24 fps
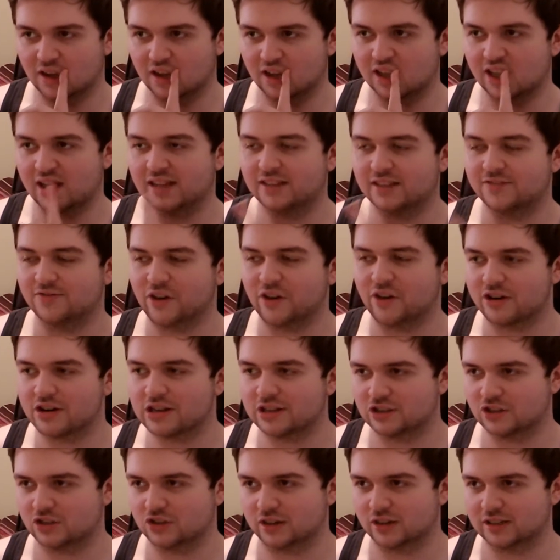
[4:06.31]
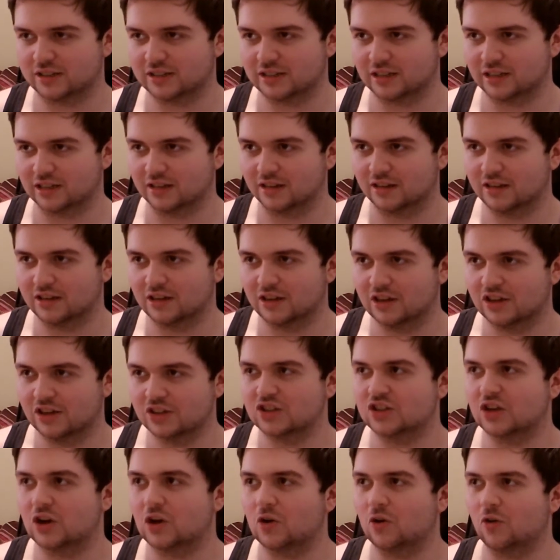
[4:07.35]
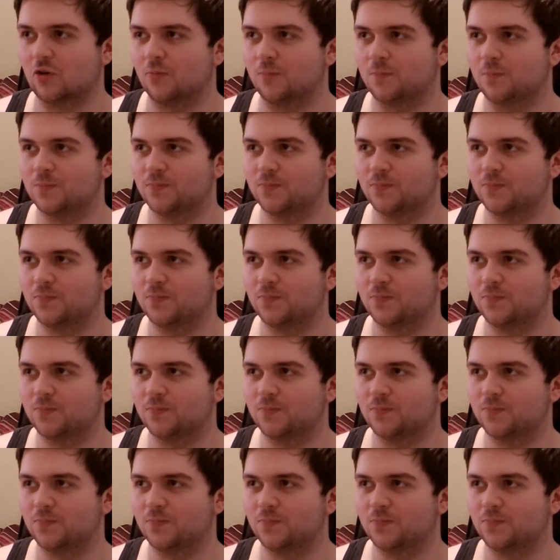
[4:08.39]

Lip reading: That's very interesting. So,